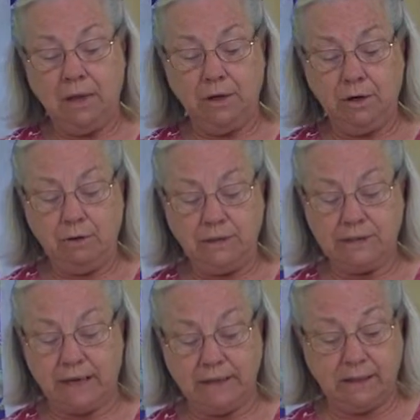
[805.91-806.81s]
You
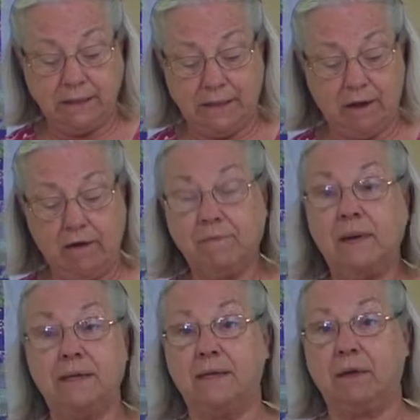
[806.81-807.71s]
notice I didn't cut off
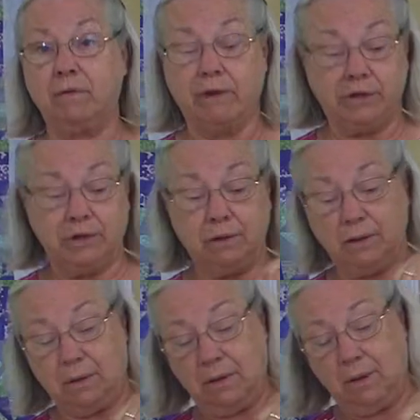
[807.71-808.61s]
my selvage.
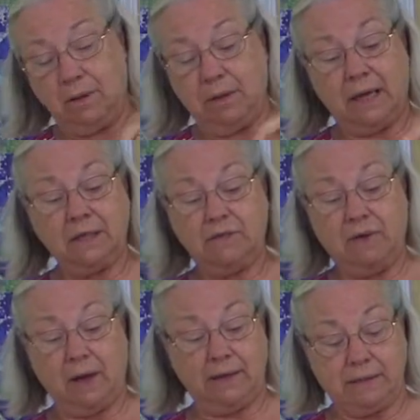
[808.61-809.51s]
That's
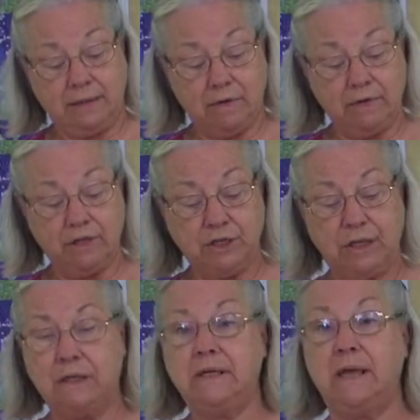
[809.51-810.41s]
fine. Selvage
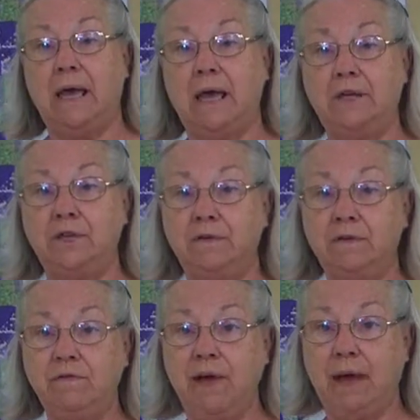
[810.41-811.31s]
is the edge of
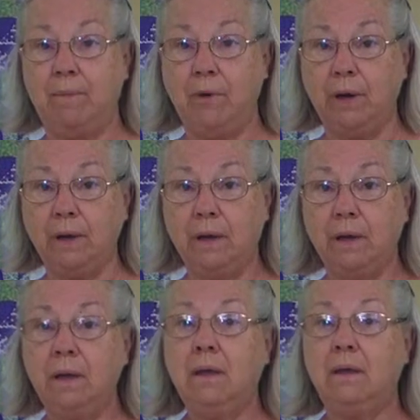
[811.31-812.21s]
the fabric
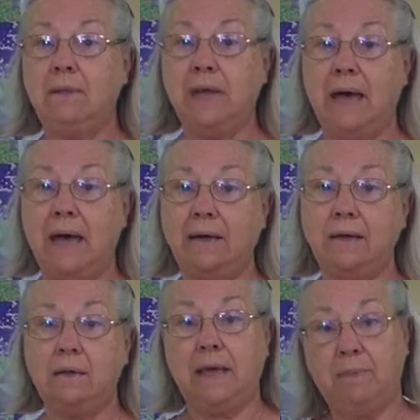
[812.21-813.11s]
that
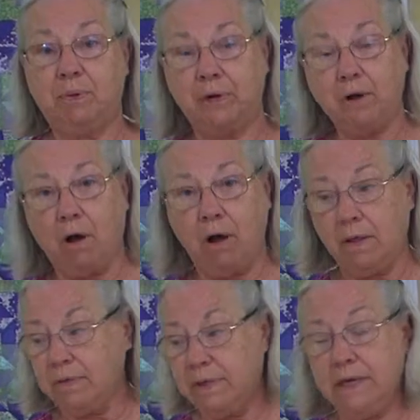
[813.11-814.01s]
they put
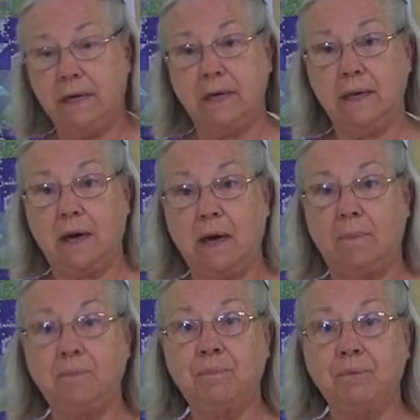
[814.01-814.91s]
on the
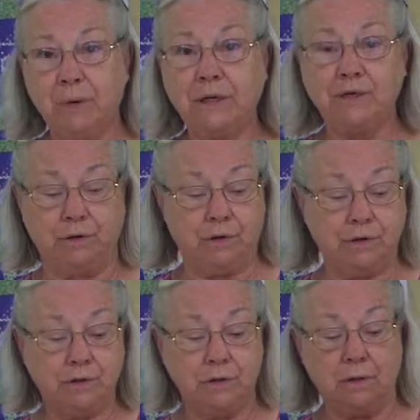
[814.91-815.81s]

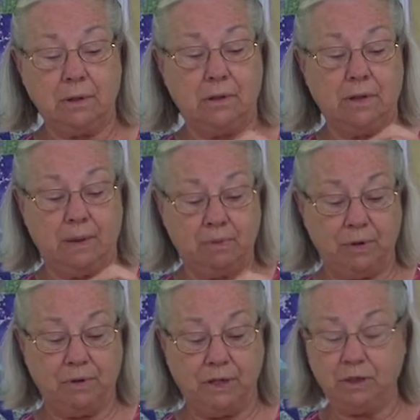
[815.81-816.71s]
printers. They
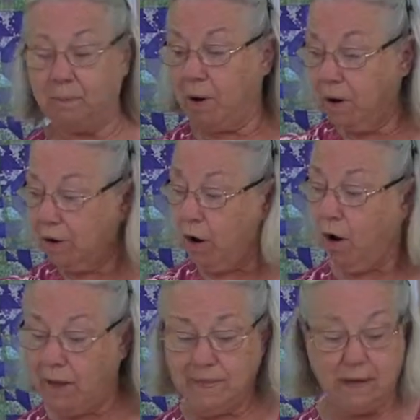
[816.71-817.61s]
put this part
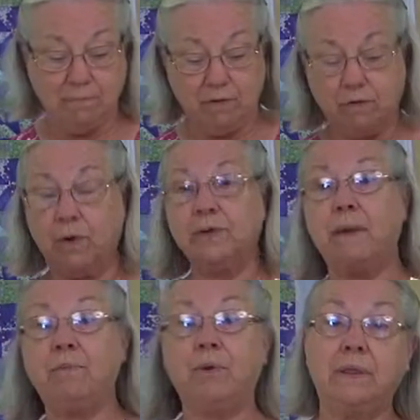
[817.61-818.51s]
on them before
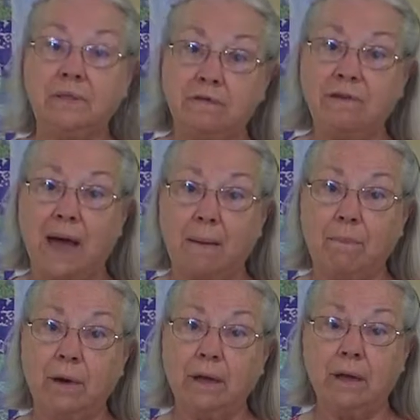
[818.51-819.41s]
they print the
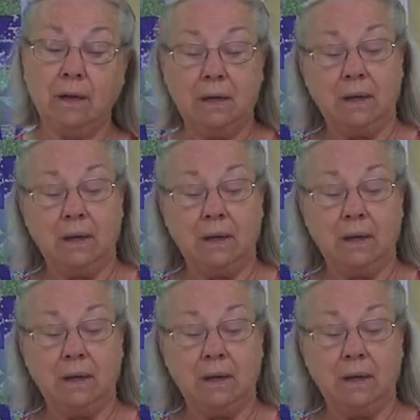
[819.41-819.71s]
fabric.